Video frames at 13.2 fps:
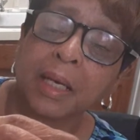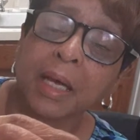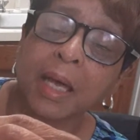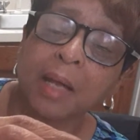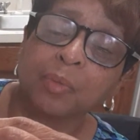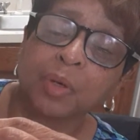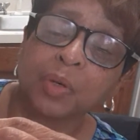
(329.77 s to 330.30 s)

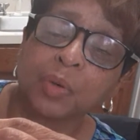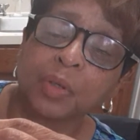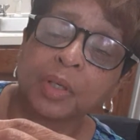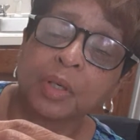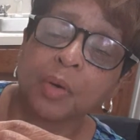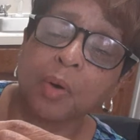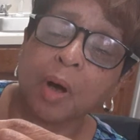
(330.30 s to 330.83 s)
And we're going to
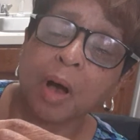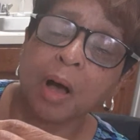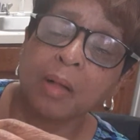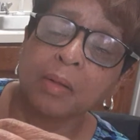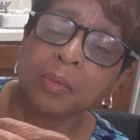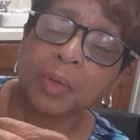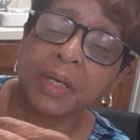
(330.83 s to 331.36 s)
go all
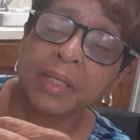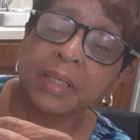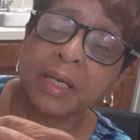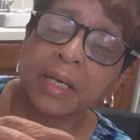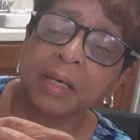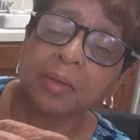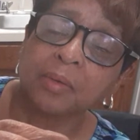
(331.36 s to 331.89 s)
the way
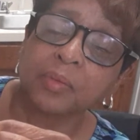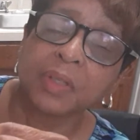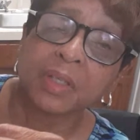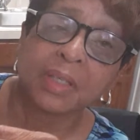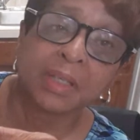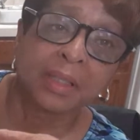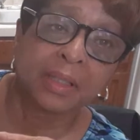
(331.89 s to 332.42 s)
down
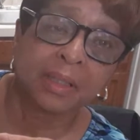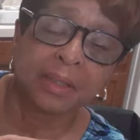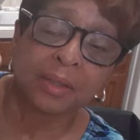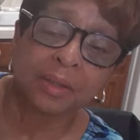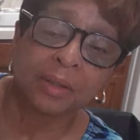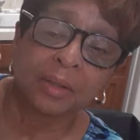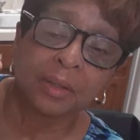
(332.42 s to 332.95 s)

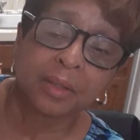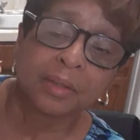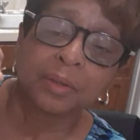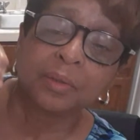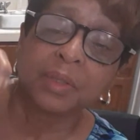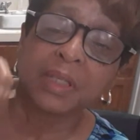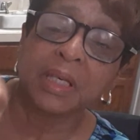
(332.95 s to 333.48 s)

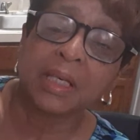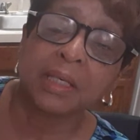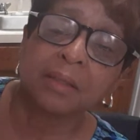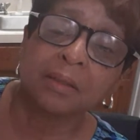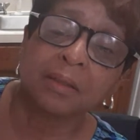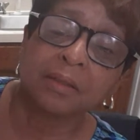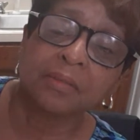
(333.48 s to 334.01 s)
to the
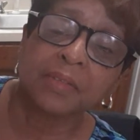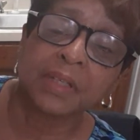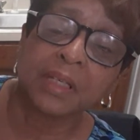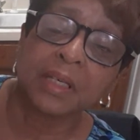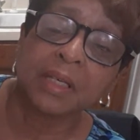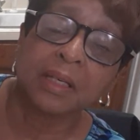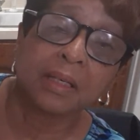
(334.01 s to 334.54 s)
end of
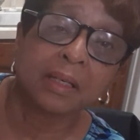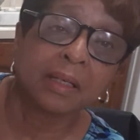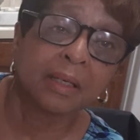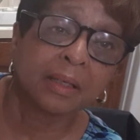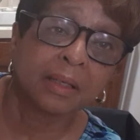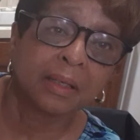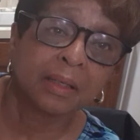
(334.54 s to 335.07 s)
the
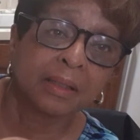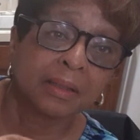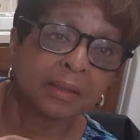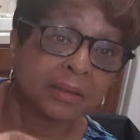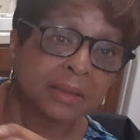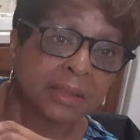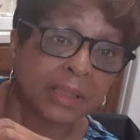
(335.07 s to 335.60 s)

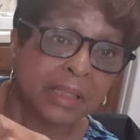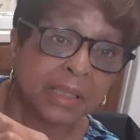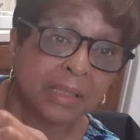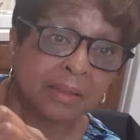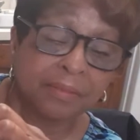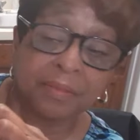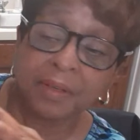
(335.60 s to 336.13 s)

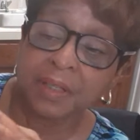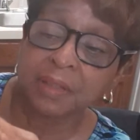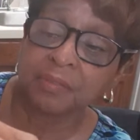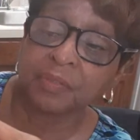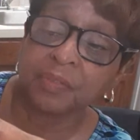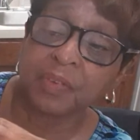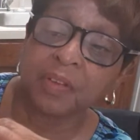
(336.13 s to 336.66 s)
sleeve
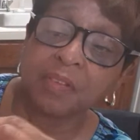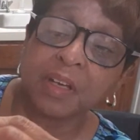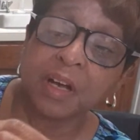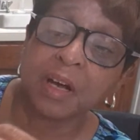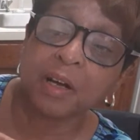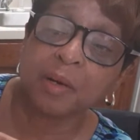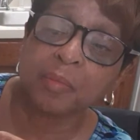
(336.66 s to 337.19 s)
of the
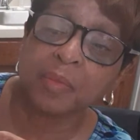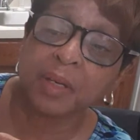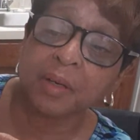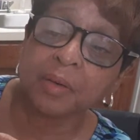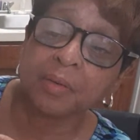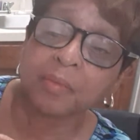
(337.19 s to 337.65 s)
arm there.